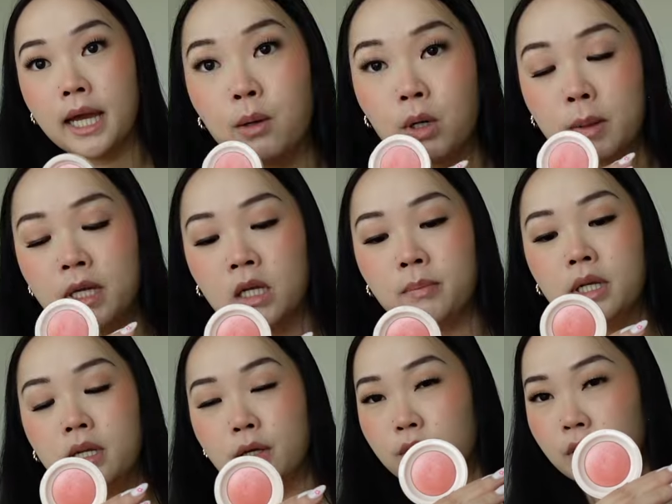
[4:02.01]
want to pick up
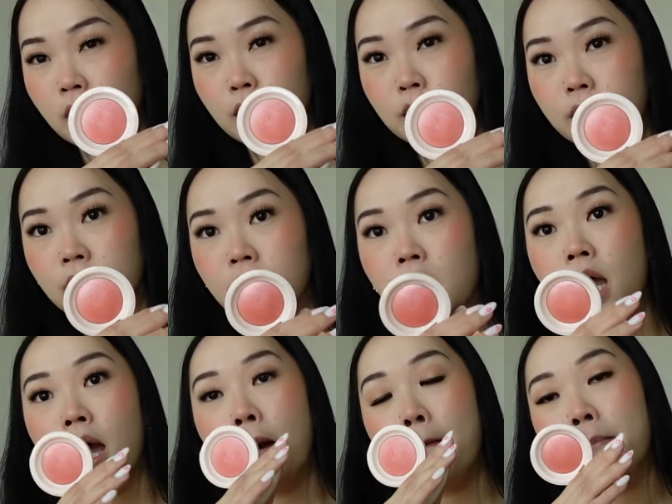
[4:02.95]
another color,
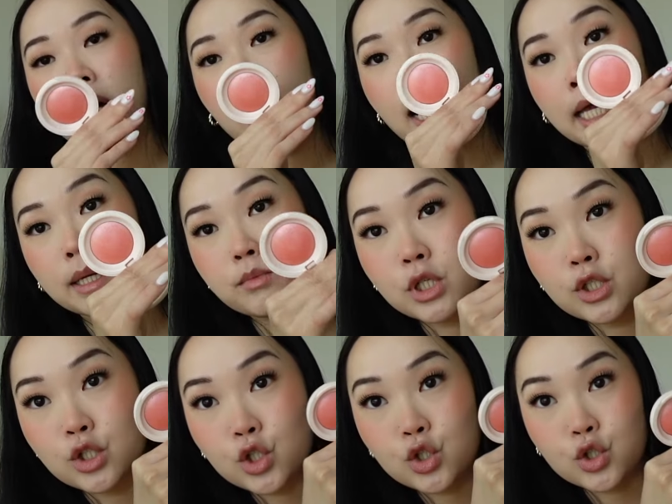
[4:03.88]
but I am
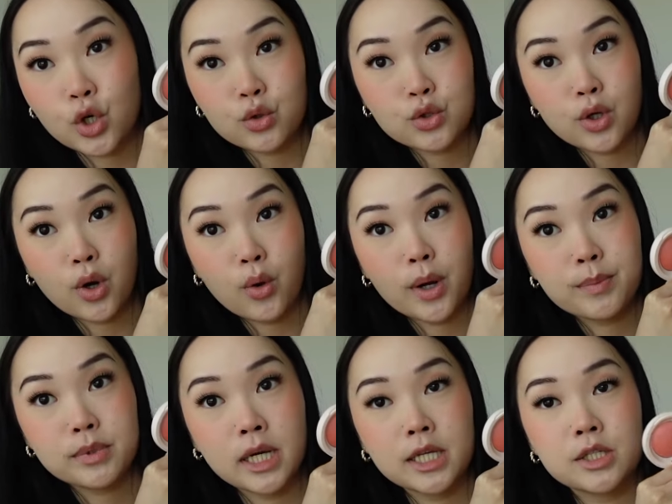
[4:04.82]
just so
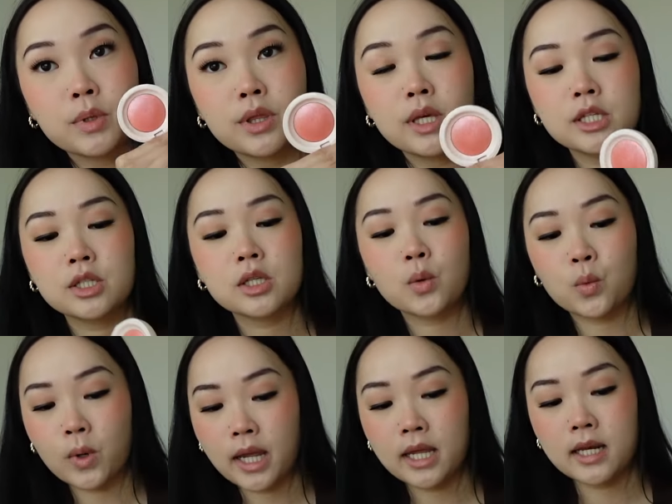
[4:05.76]
obsessed with this
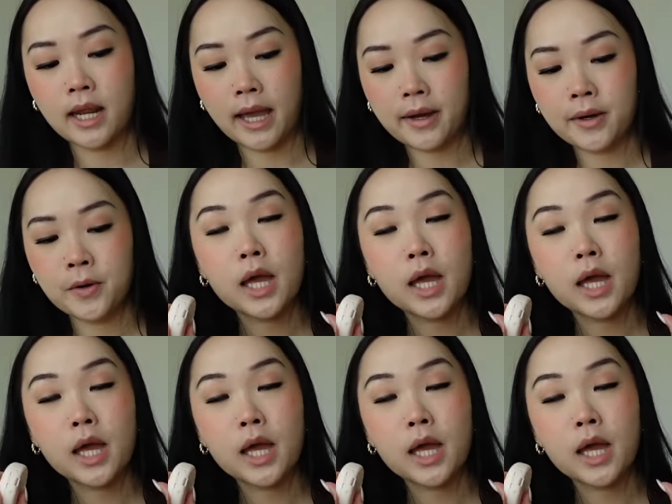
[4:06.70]
right now.